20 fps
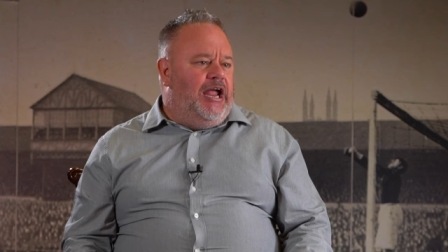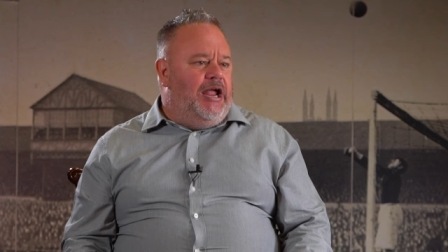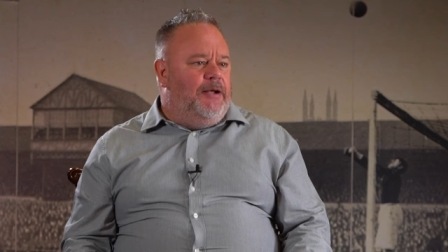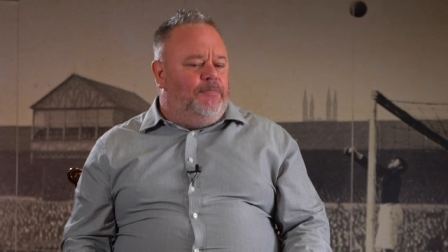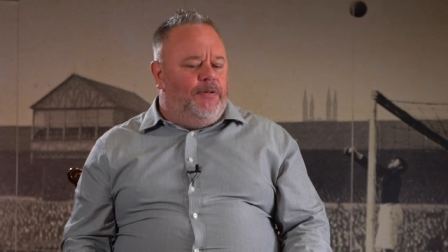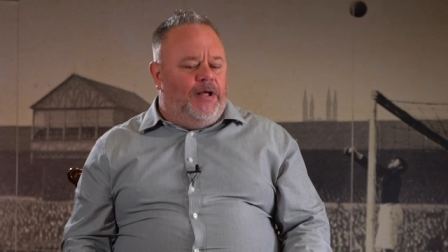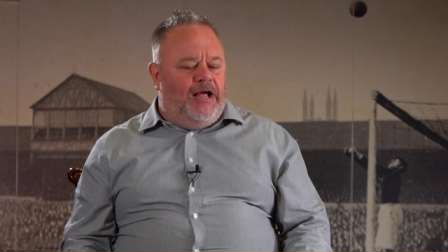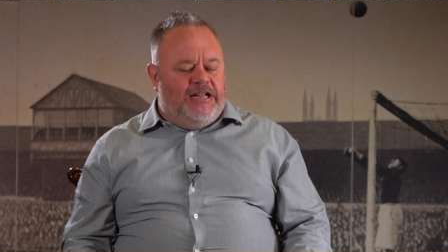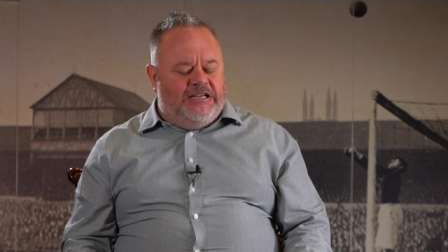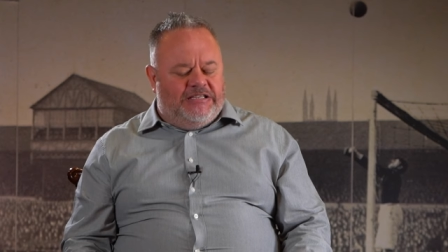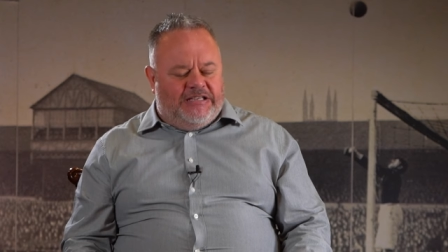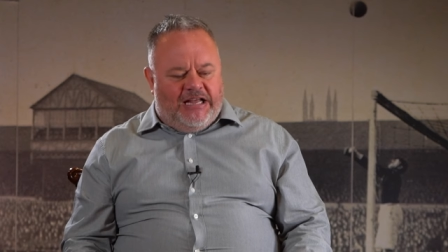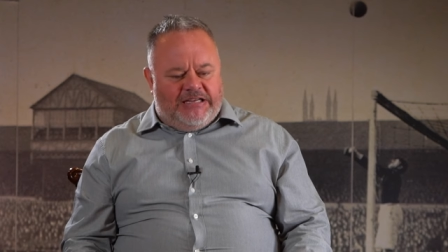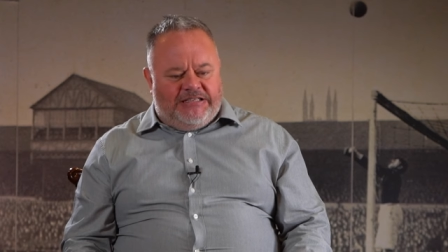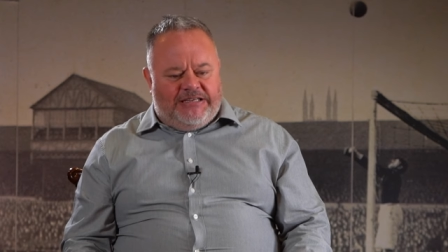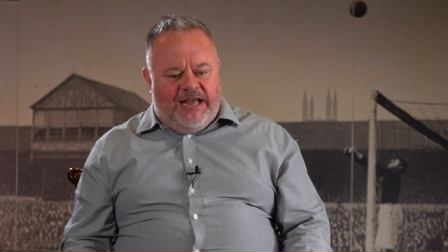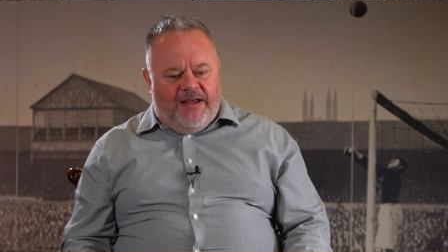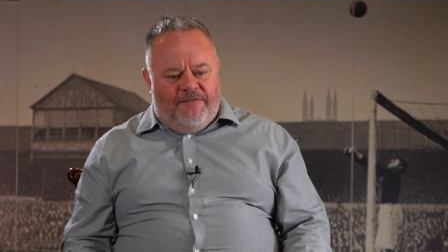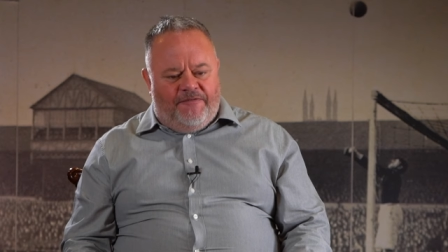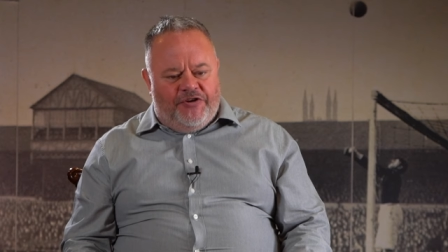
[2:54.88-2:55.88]
he played his
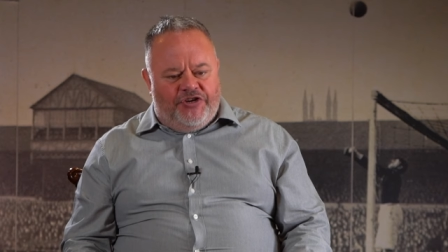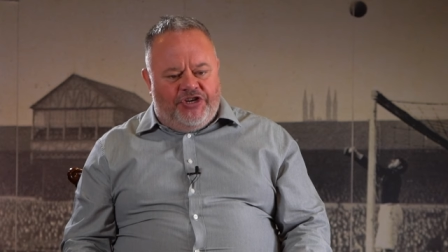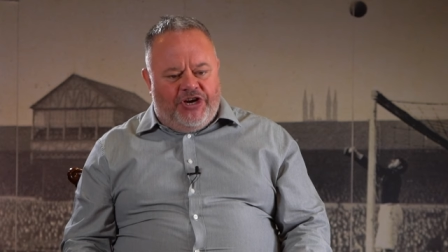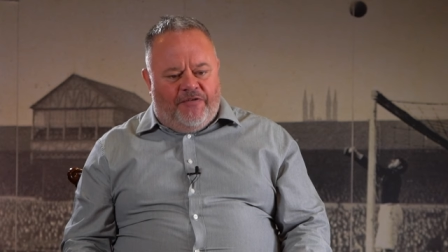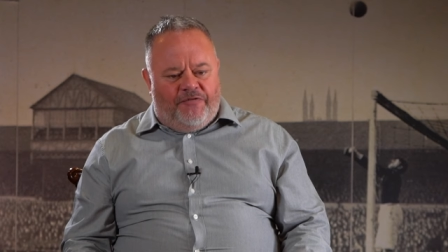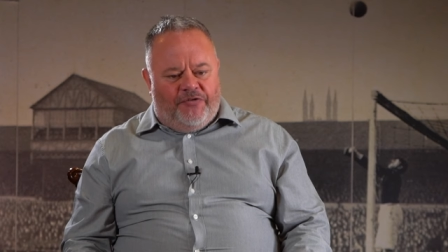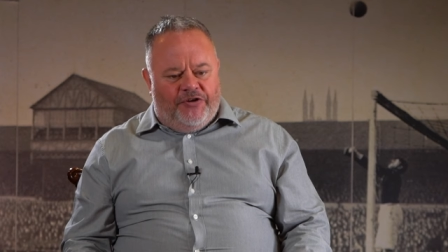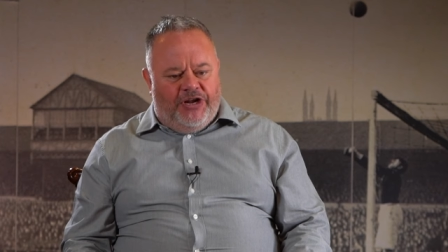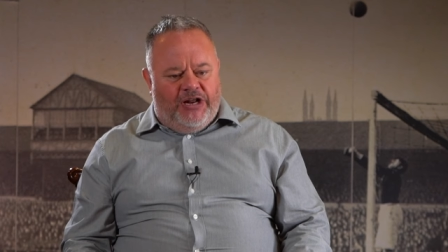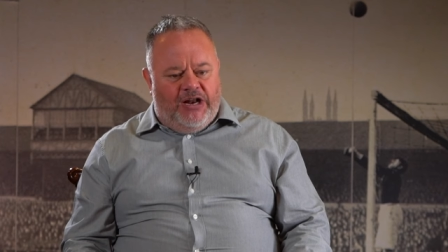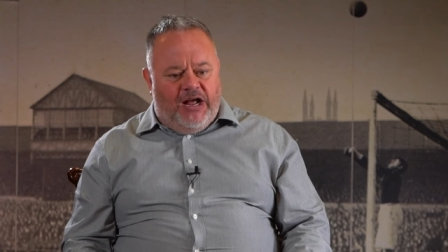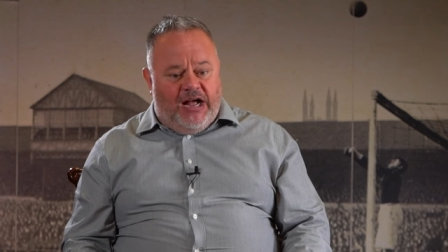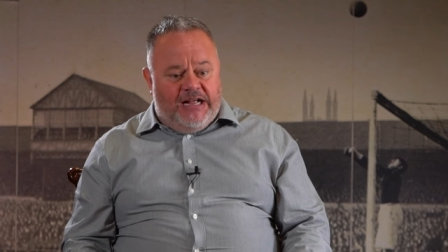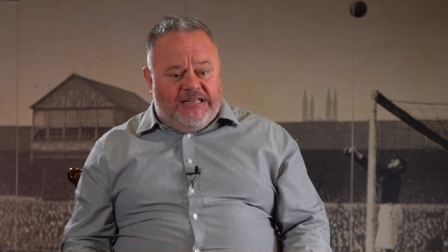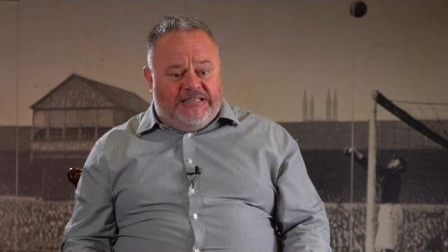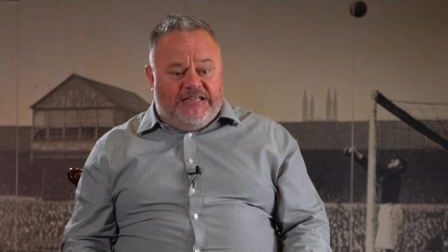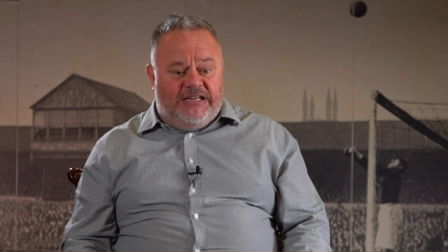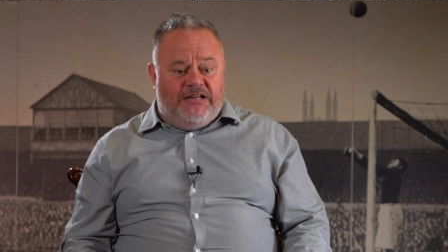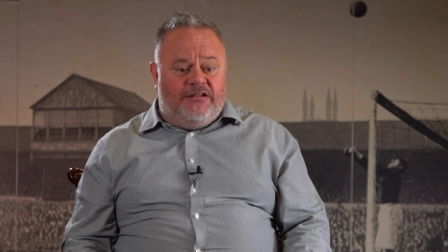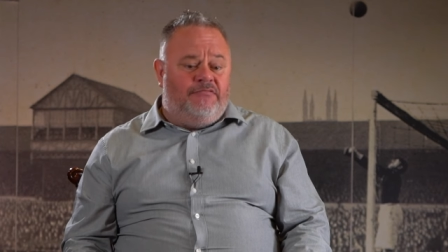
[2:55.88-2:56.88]
last game for Sheffield
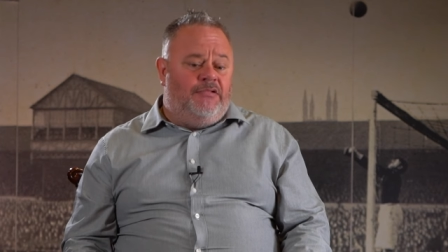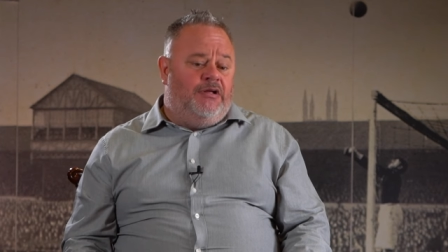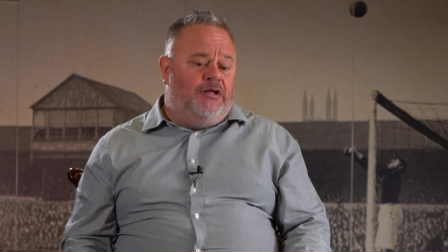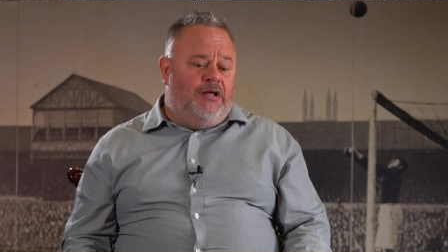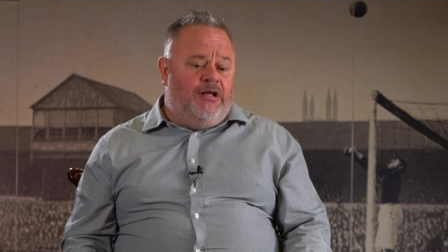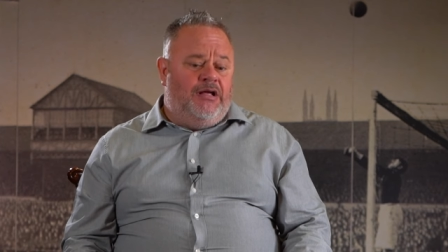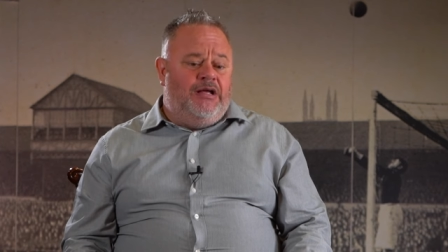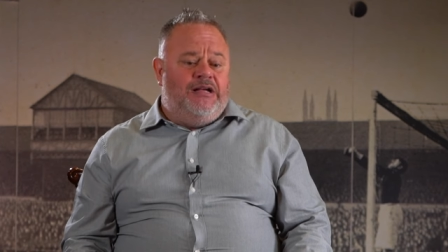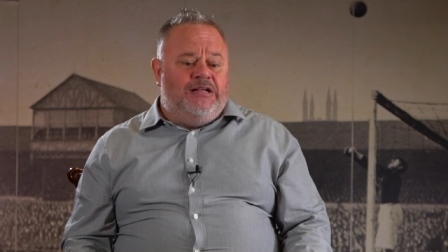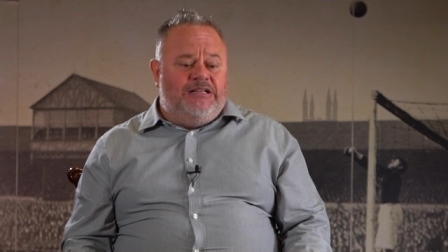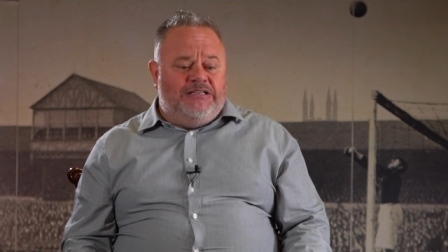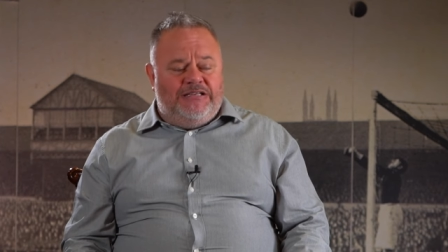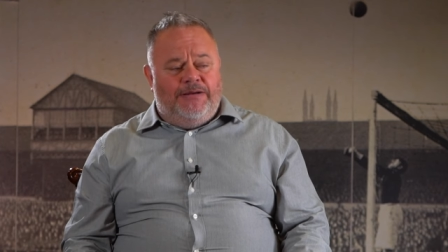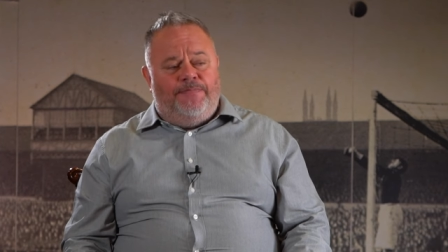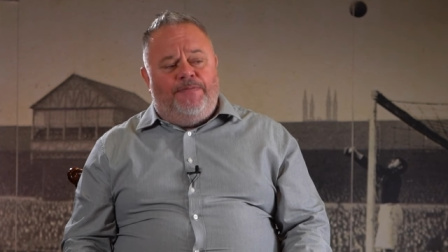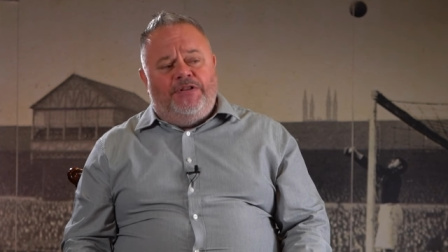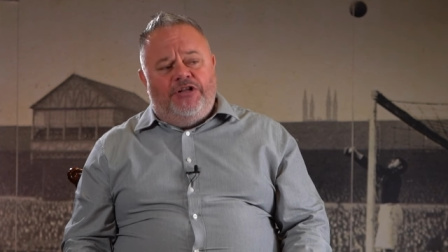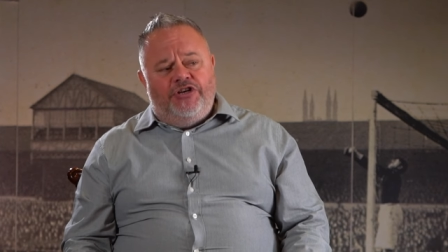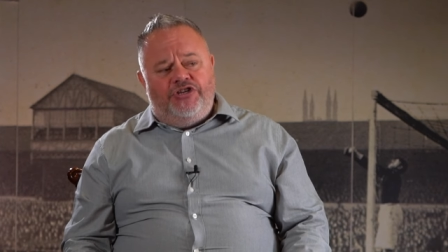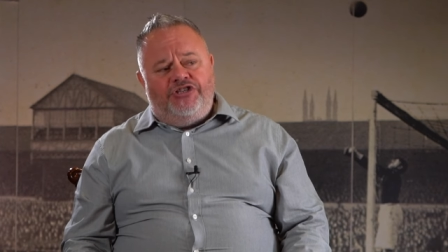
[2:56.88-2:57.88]
United,
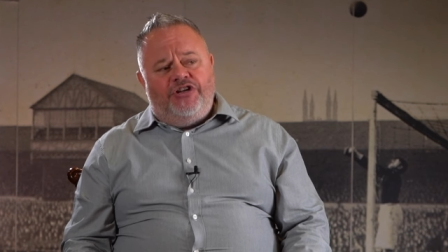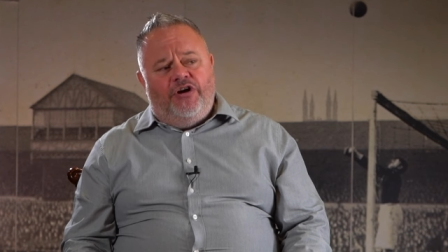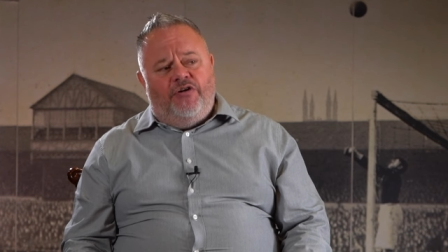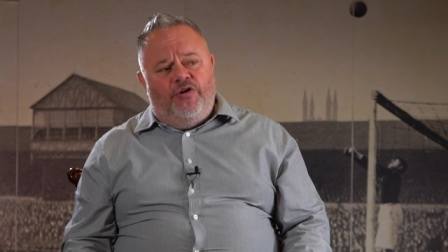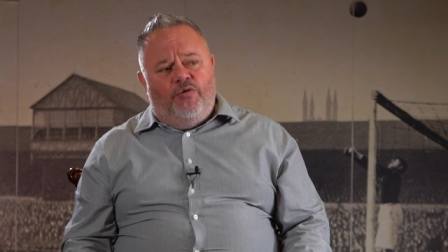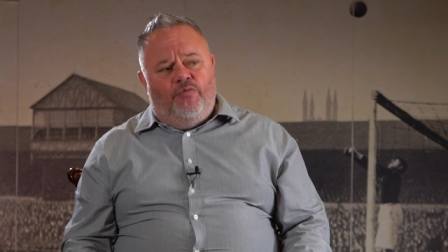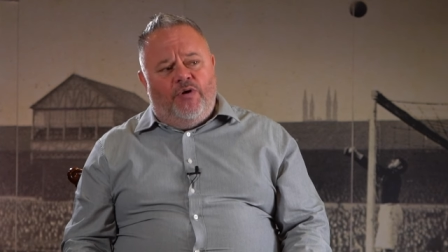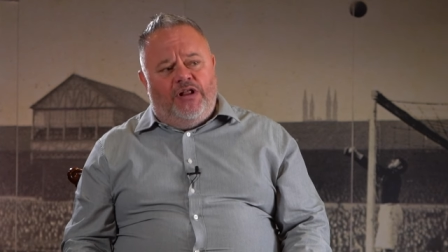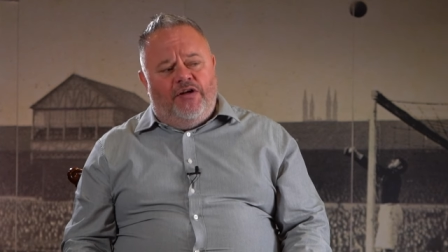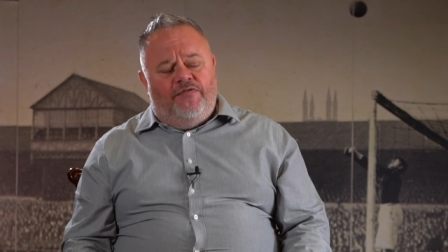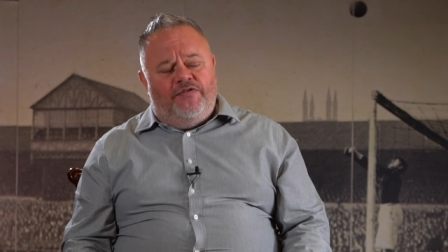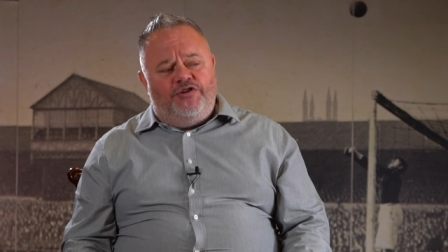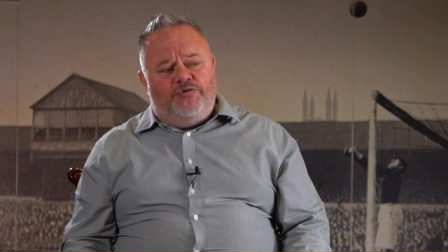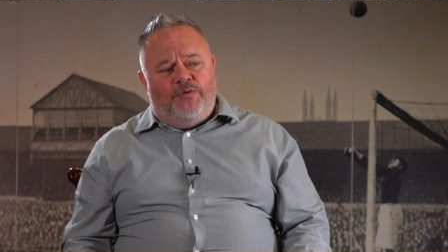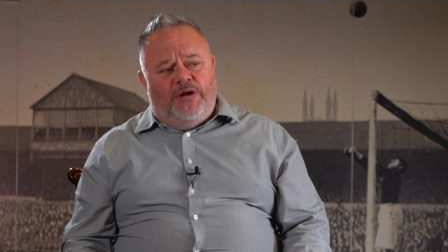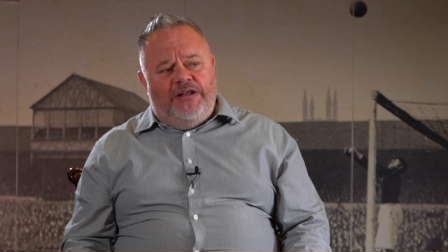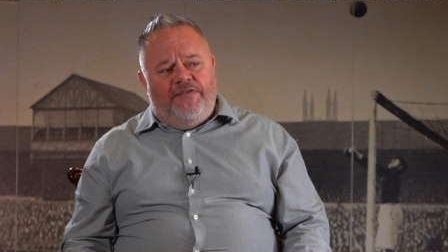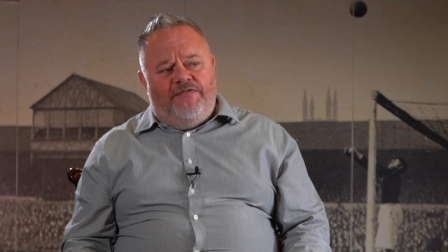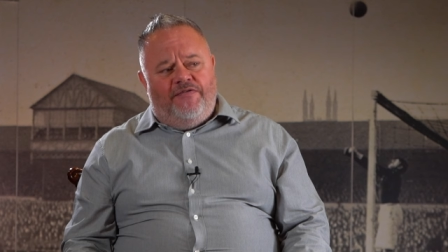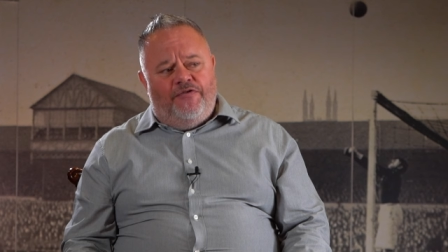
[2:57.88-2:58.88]
tipping the stone at well over
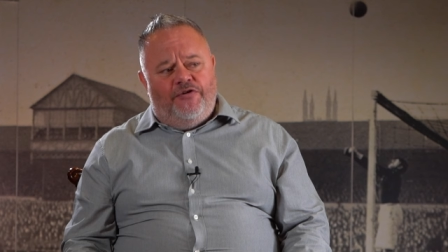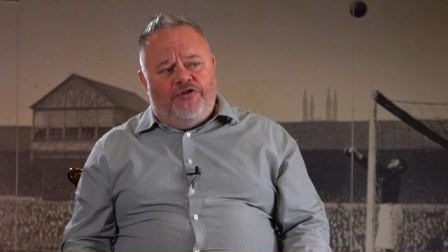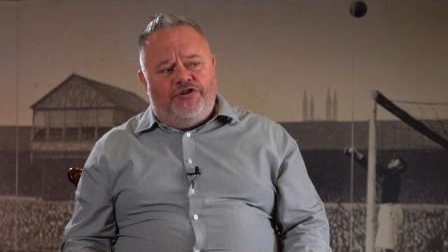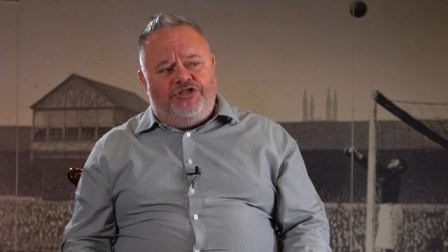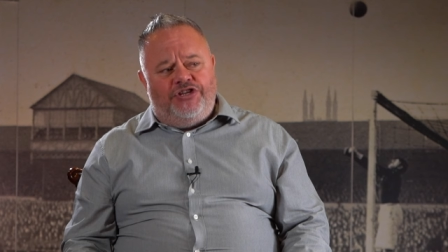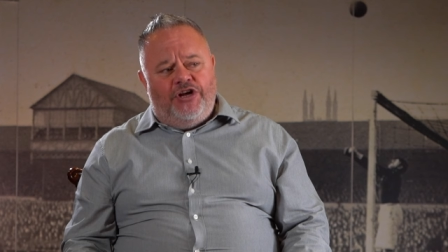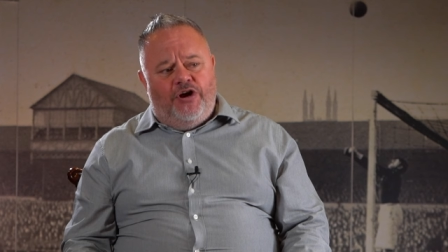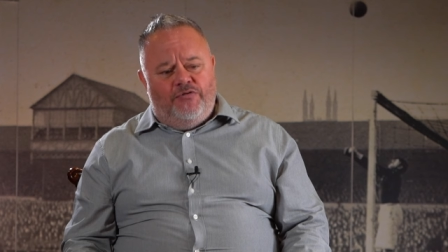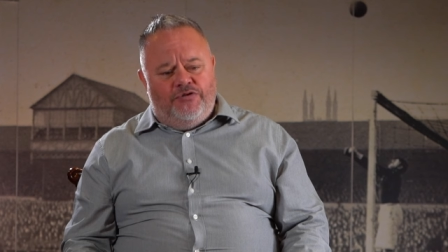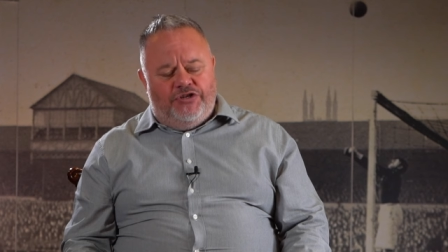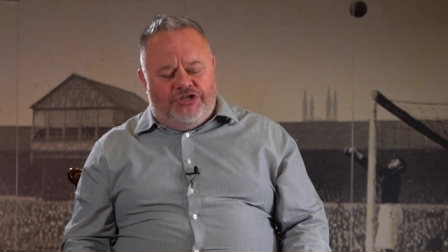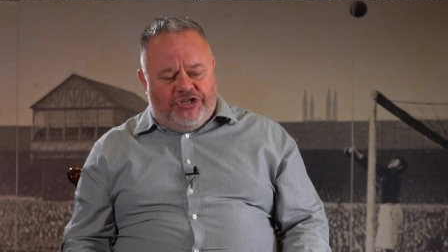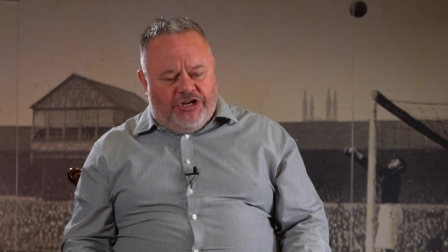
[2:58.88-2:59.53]
24 stones.